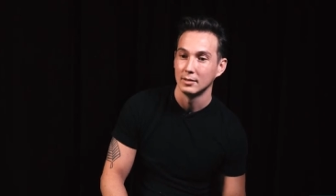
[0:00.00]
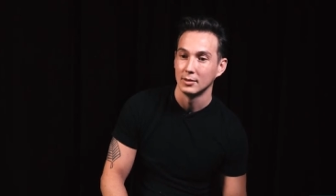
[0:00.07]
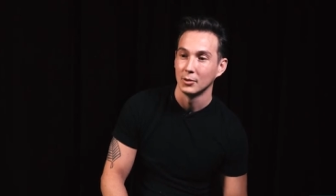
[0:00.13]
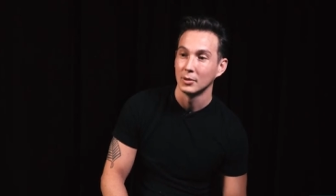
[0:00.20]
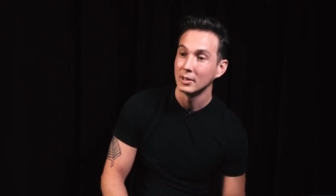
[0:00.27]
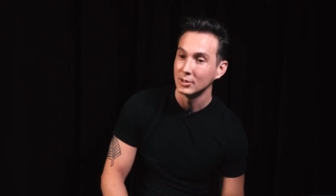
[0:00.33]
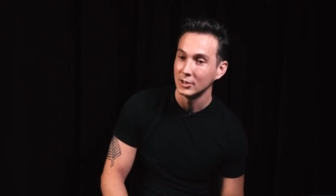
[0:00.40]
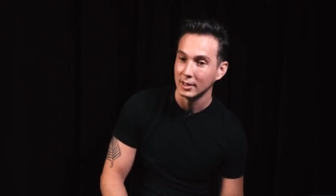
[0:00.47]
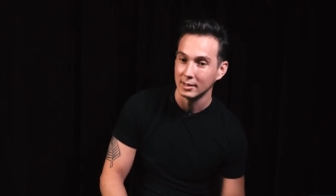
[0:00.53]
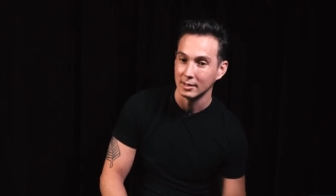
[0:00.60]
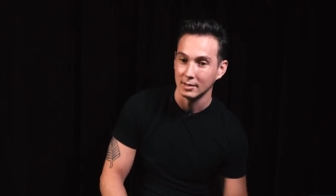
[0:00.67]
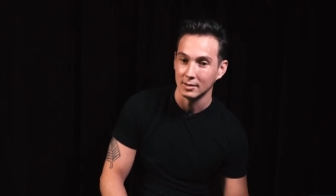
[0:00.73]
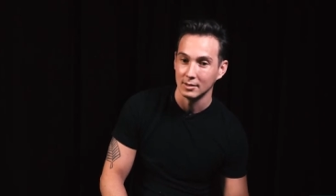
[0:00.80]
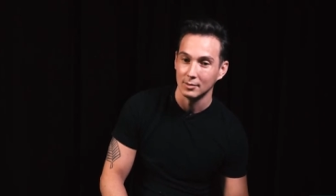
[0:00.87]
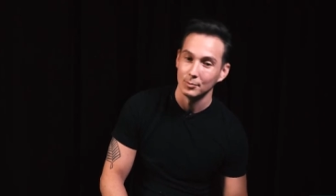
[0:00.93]
talking to
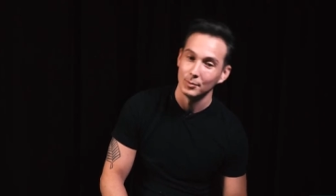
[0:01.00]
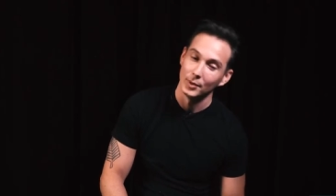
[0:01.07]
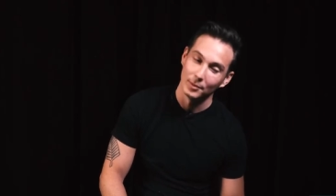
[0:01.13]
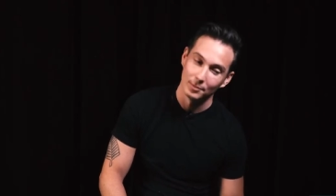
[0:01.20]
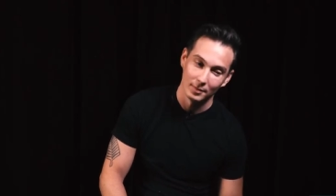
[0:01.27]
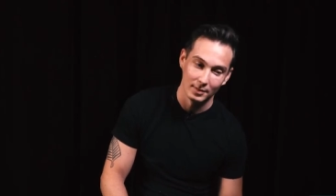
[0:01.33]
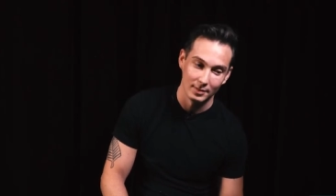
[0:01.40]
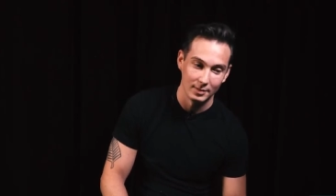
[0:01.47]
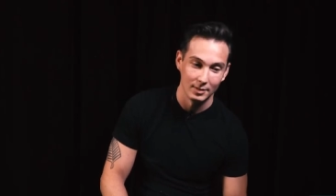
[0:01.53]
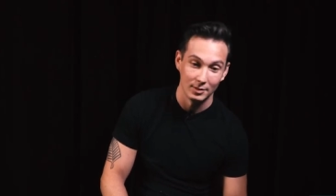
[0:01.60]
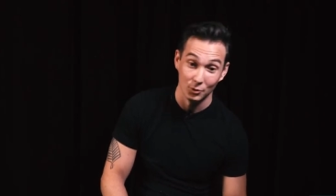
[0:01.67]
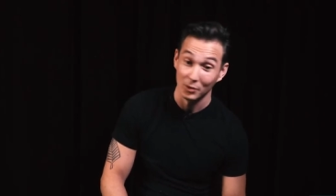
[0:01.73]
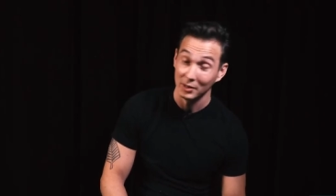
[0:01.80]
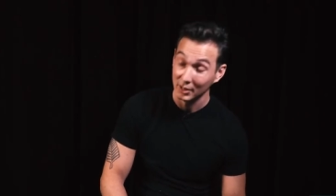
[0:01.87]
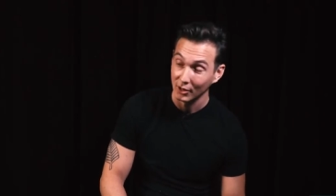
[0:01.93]
Jesus, well,
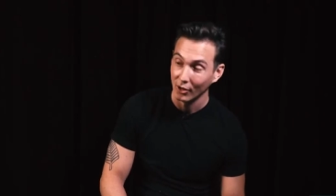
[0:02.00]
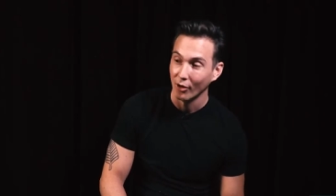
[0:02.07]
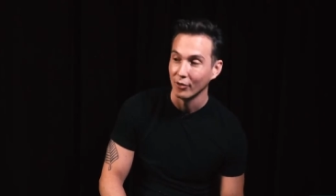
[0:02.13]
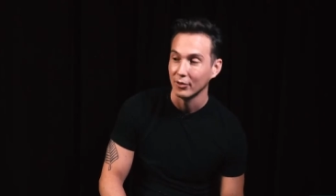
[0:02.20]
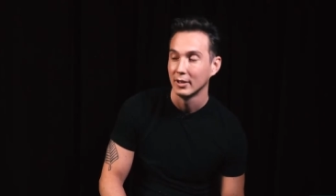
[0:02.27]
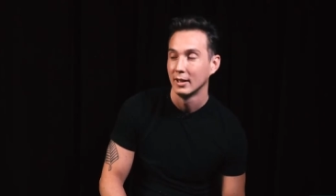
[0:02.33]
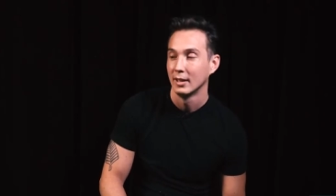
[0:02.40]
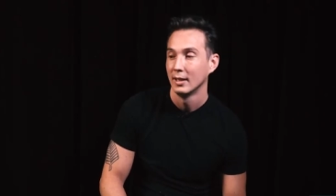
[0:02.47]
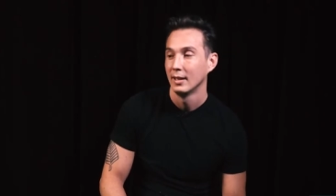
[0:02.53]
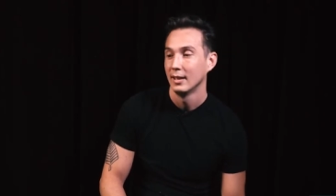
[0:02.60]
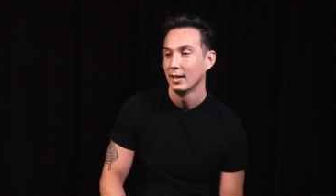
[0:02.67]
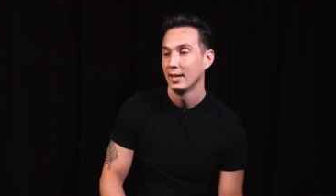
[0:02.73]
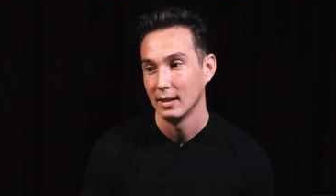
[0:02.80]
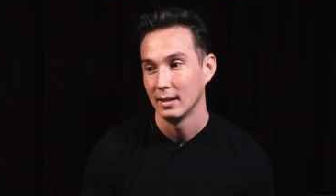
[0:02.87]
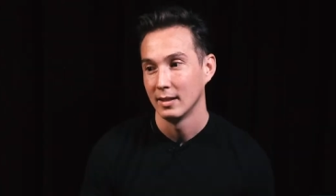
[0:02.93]
talking to God.
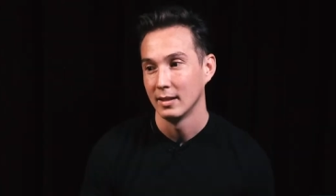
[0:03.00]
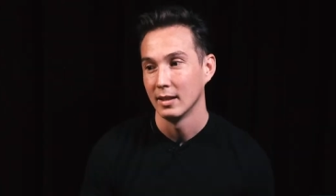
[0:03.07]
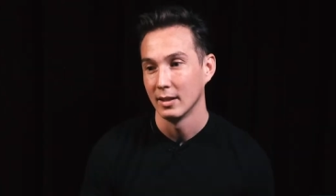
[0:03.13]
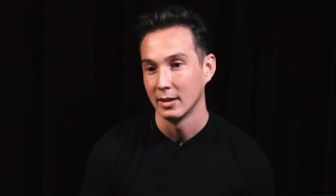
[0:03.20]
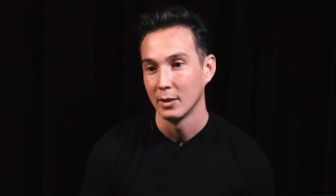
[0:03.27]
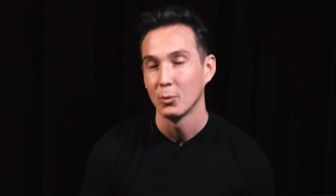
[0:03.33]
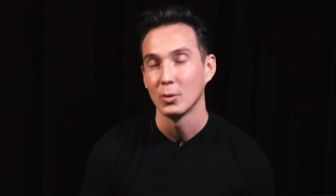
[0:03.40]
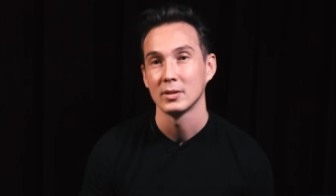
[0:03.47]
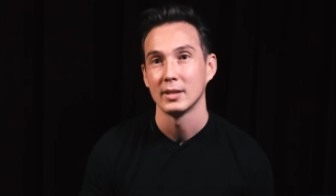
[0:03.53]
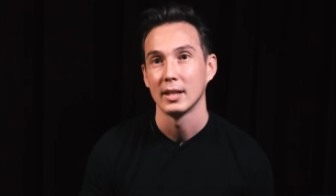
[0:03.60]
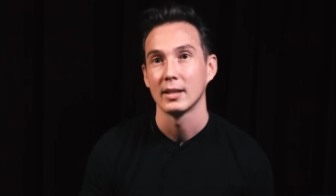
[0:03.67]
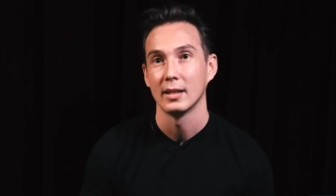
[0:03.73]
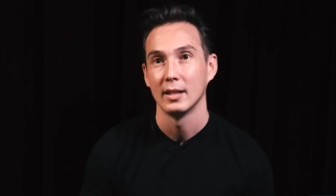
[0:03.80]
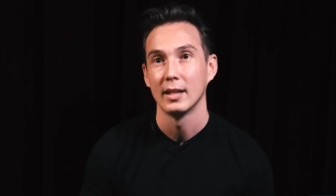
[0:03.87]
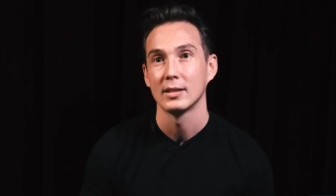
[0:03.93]
There was
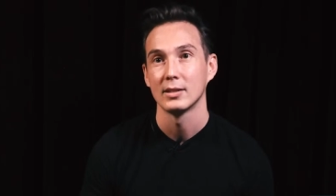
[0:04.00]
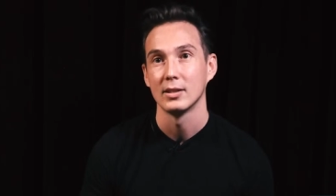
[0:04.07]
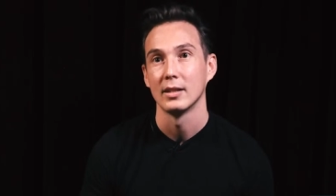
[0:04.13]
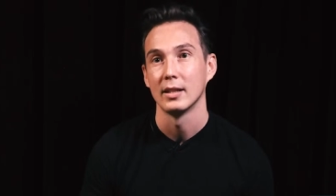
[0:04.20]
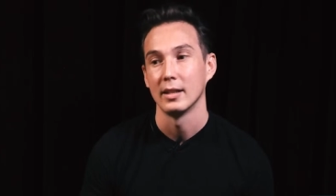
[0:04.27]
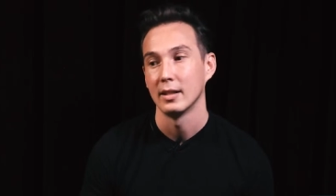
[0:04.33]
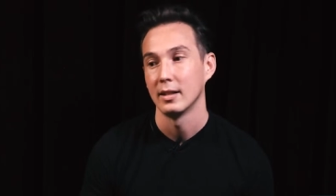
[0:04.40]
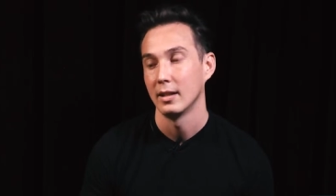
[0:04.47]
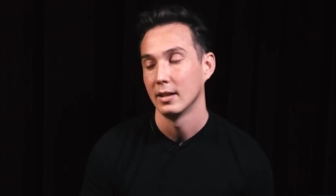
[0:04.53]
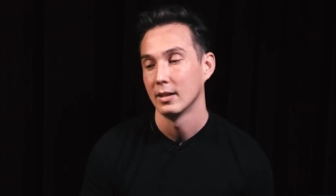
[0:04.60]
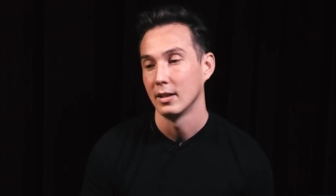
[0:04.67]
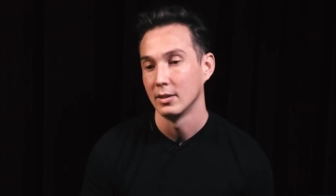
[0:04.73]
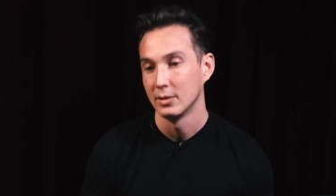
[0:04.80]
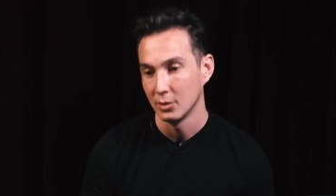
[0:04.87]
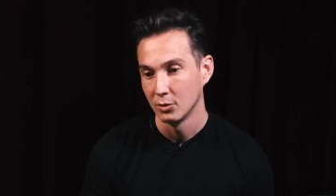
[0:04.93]
that connection there,
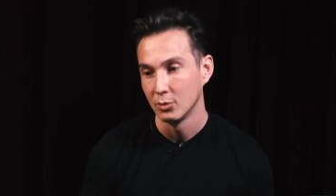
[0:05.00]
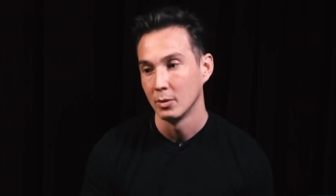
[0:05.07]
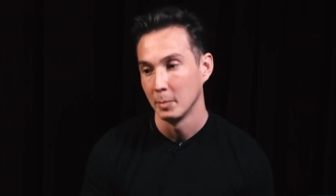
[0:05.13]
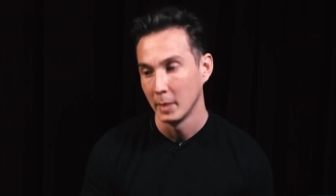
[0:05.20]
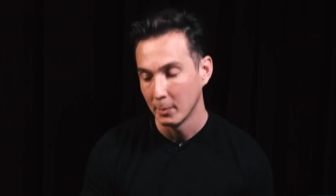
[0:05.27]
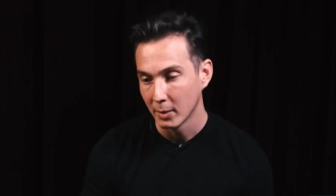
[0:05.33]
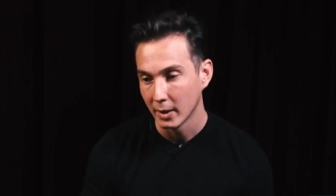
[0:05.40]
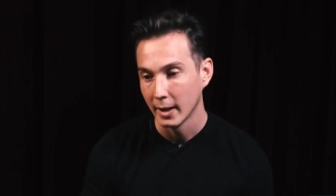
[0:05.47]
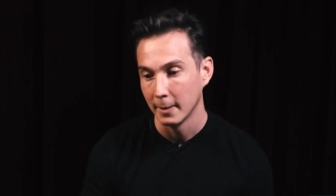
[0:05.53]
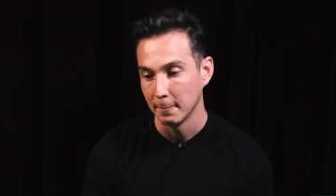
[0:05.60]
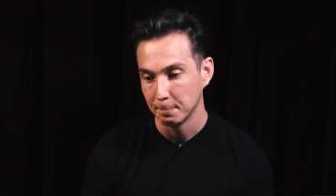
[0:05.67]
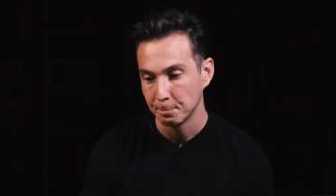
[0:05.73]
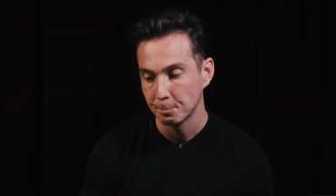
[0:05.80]
and I do remember that.